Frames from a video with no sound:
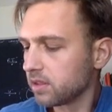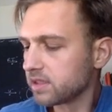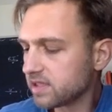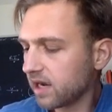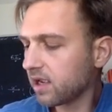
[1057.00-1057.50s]

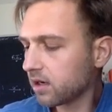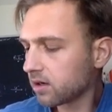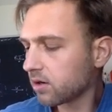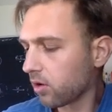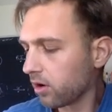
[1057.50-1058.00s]

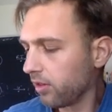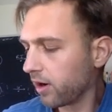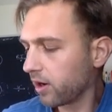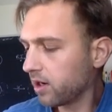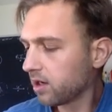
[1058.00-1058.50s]
second
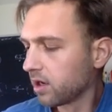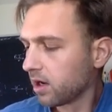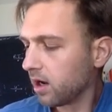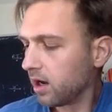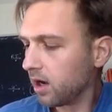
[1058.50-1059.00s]
corollary,
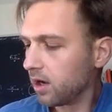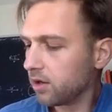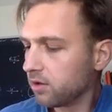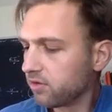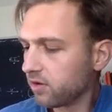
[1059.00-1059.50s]

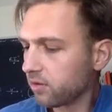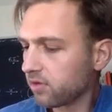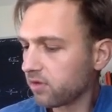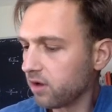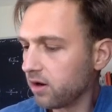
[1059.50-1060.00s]
using a
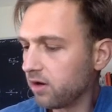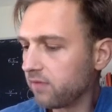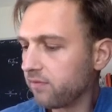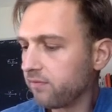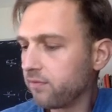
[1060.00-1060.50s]
result
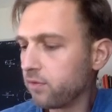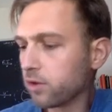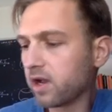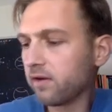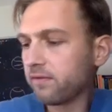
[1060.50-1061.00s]
of
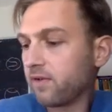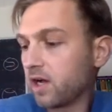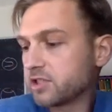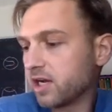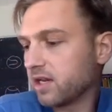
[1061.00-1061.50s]
Fuder,
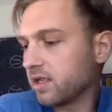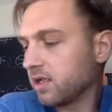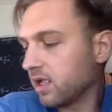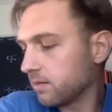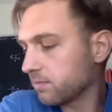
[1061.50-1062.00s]
Kalfagiani,
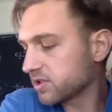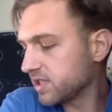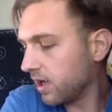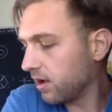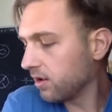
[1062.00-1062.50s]
and
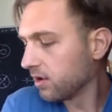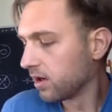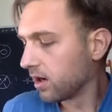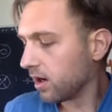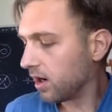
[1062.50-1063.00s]
Purcell,
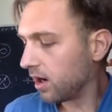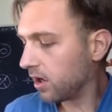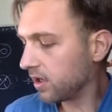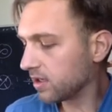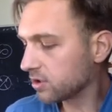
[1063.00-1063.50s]

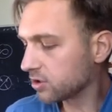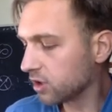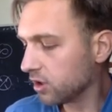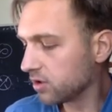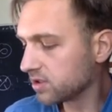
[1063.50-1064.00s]

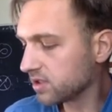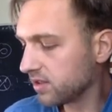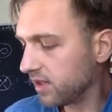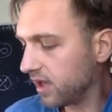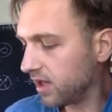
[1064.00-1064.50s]
shows
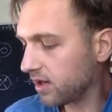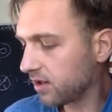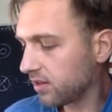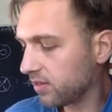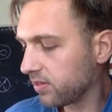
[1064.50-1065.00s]
that
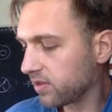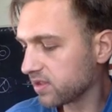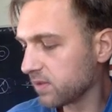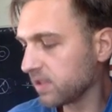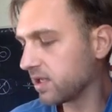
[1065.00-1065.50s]
the
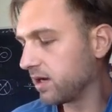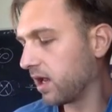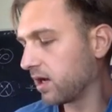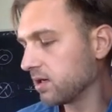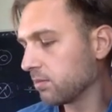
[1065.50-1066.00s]

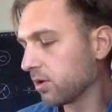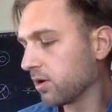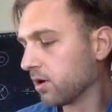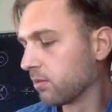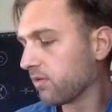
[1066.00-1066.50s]
splice-unknotting
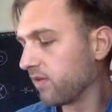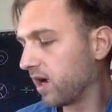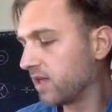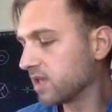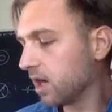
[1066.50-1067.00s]
number
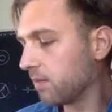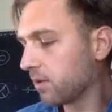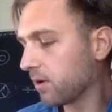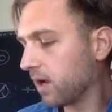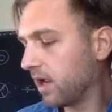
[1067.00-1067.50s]
provides
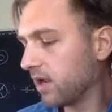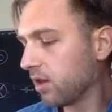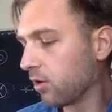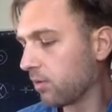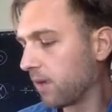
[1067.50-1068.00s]
upper and
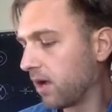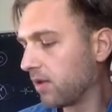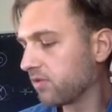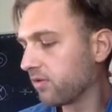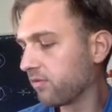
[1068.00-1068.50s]
lower
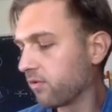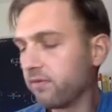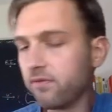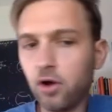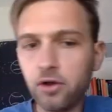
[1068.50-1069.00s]
bounds for the
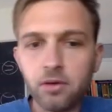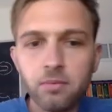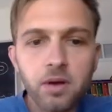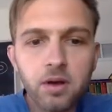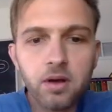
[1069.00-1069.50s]

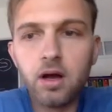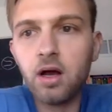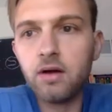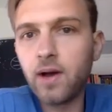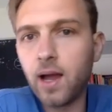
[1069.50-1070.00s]
volume
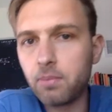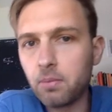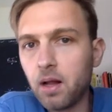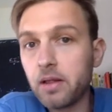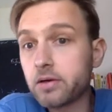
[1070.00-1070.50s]
of a
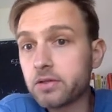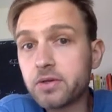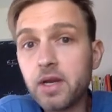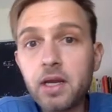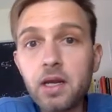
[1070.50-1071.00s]
hyperbolic
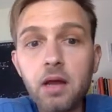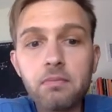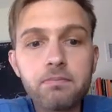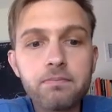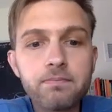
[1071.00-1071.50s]
alternating
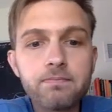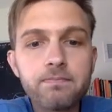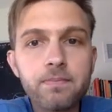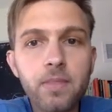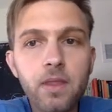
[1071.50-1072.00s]

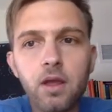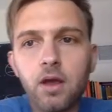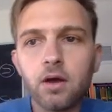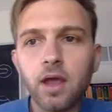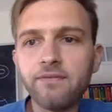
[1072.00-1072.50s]
knot.
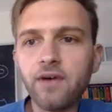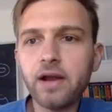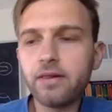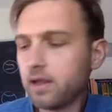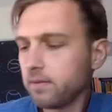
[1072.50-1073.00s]
Okay,
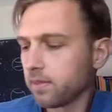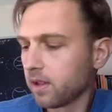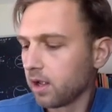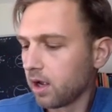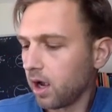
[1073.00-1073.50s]
finally,
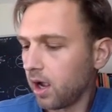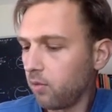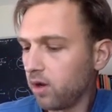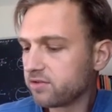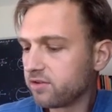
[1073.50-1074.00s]
I
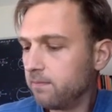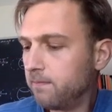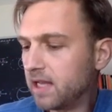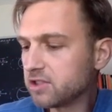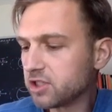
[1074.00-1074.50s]
want to
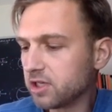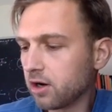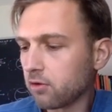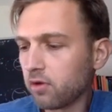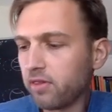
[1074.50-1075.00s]
mention
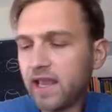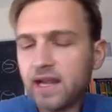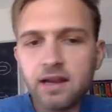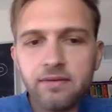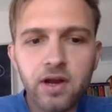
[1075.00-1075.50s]
a
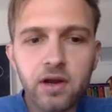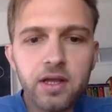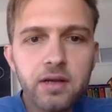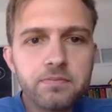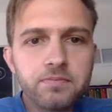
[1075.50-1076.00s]
related
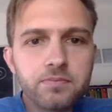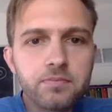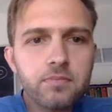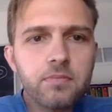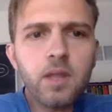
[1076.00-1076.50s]
invariant
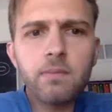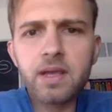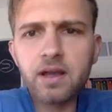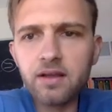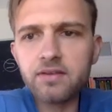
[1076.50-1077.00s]

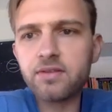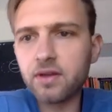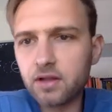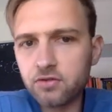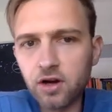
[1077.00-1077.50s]
because the
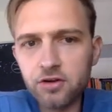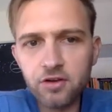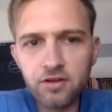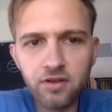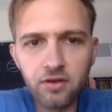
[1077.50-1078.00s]

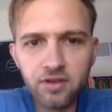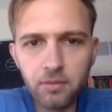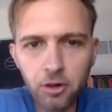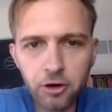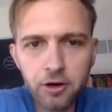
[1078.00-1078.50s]
construction is so
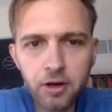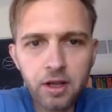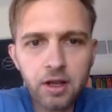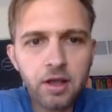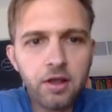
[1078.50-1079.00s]
similar.
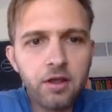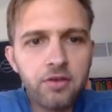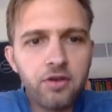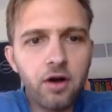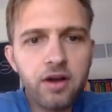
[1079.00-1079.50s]

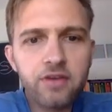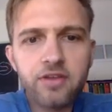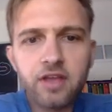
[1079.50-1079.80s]
So here's the